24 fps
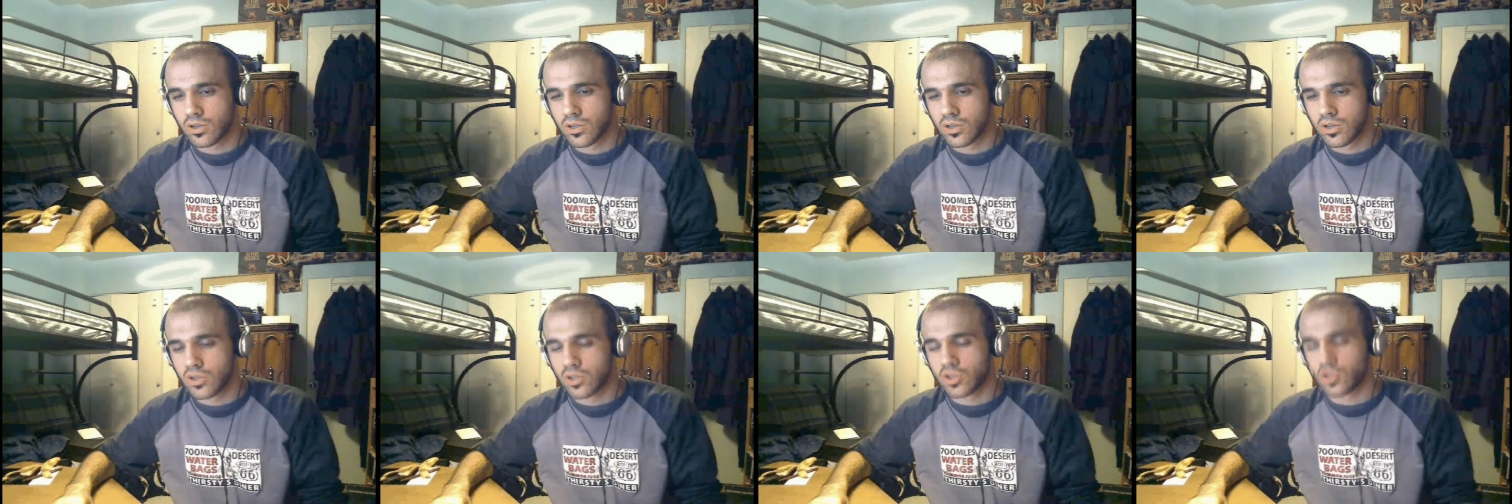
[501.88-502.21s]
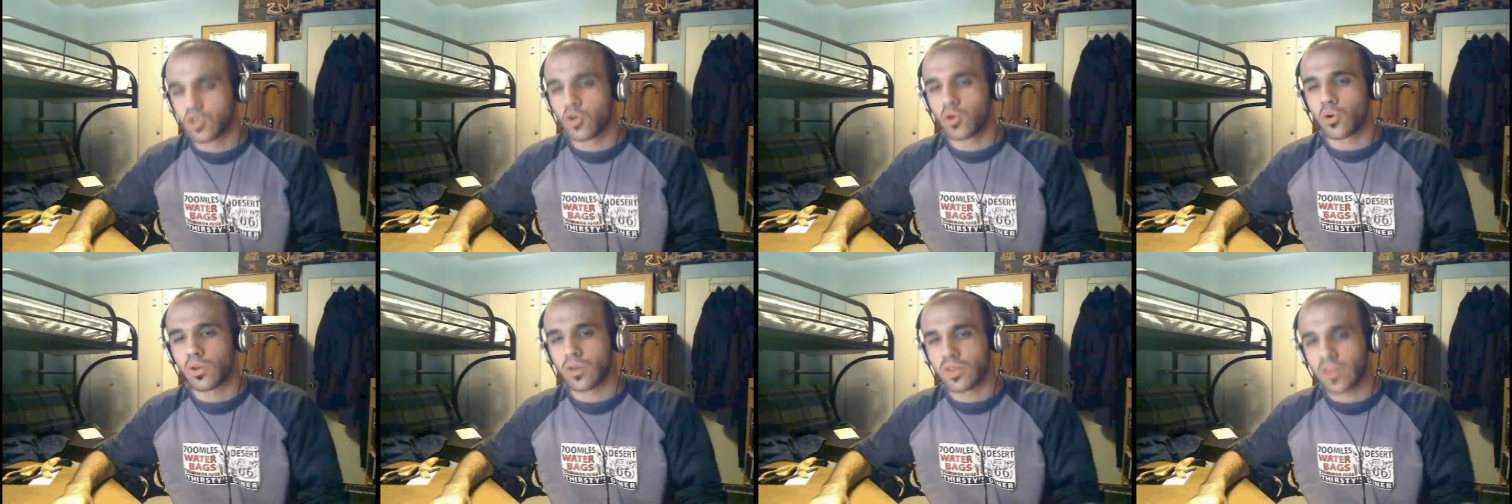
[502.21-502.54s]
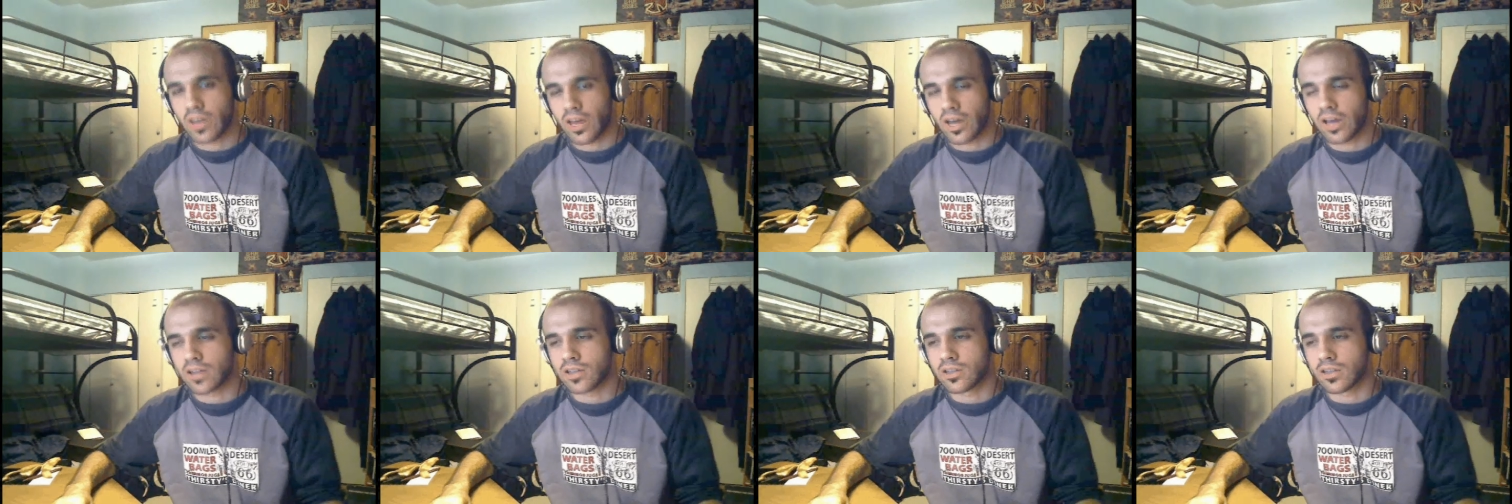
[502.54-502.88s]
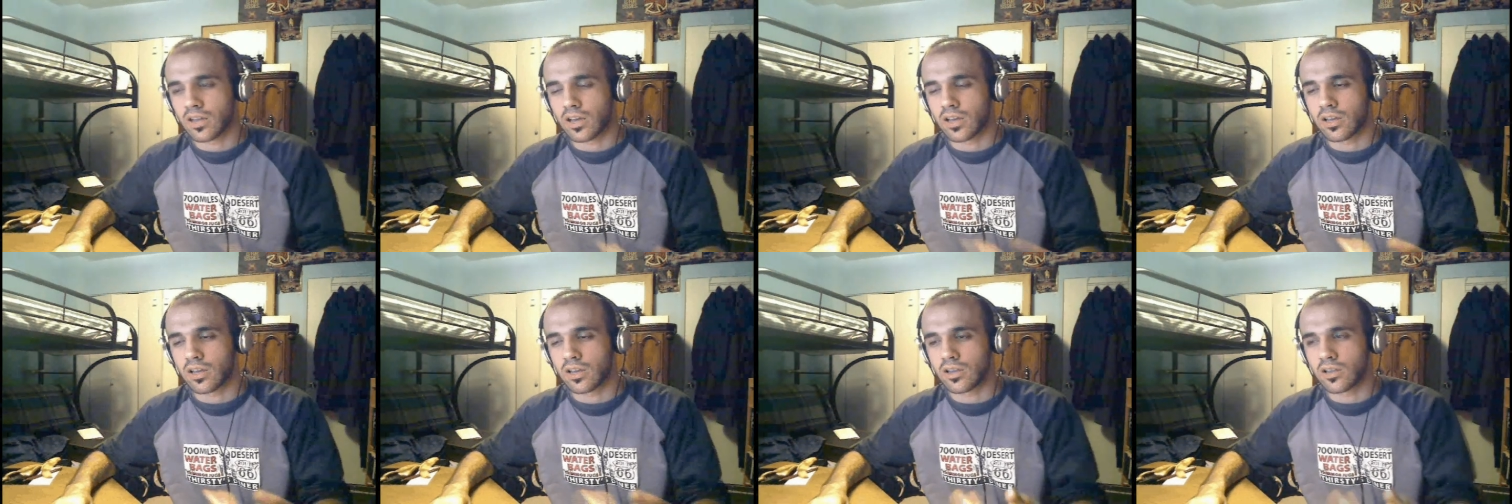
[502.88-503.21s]
knowing that,
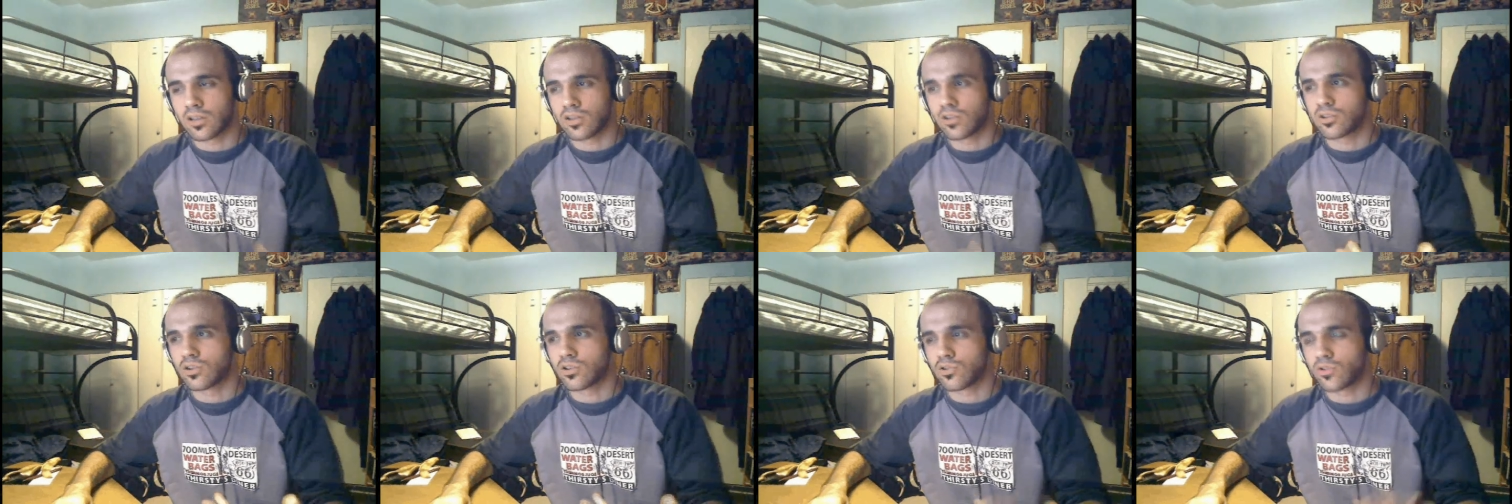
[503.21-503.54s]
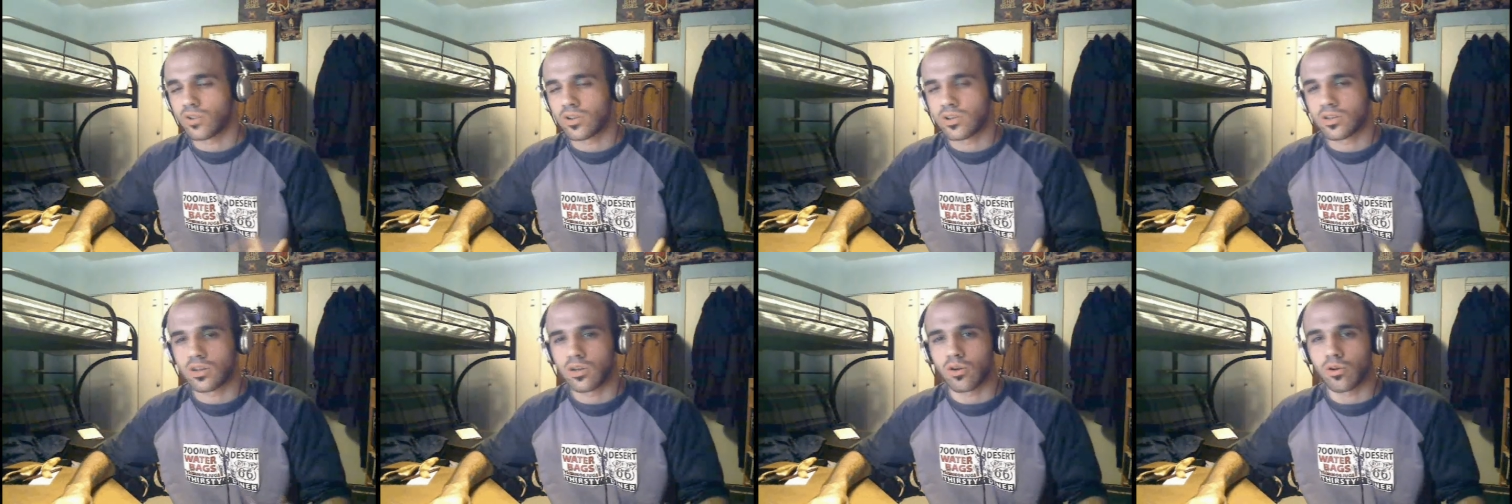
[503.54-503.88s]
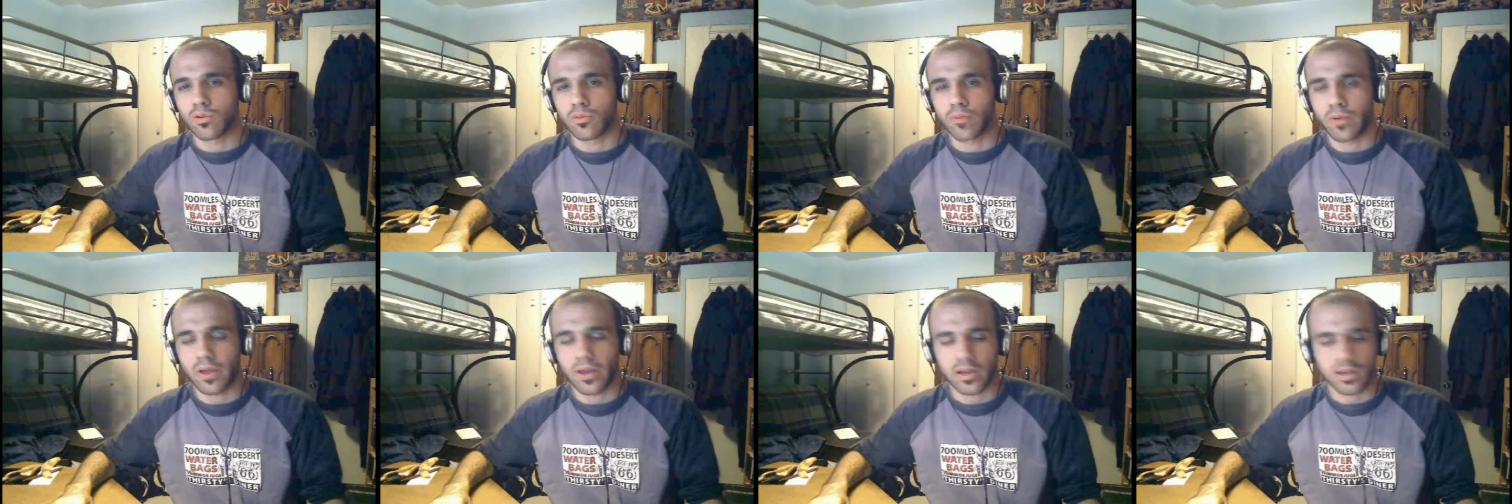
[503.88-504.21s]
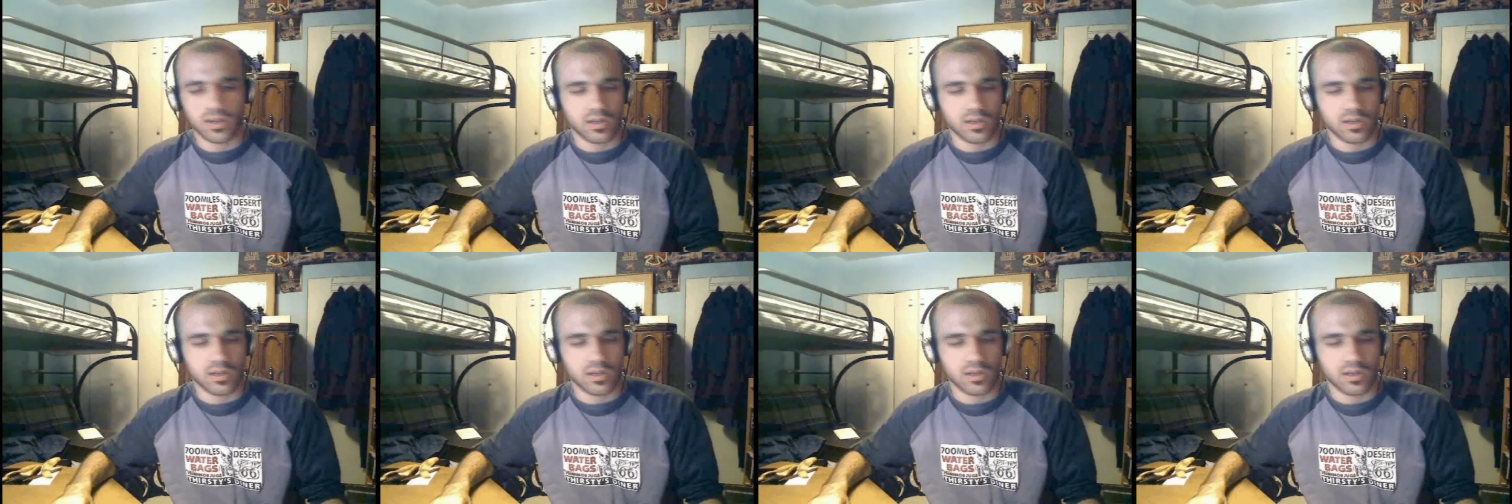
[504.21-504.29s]
I tried to hold back.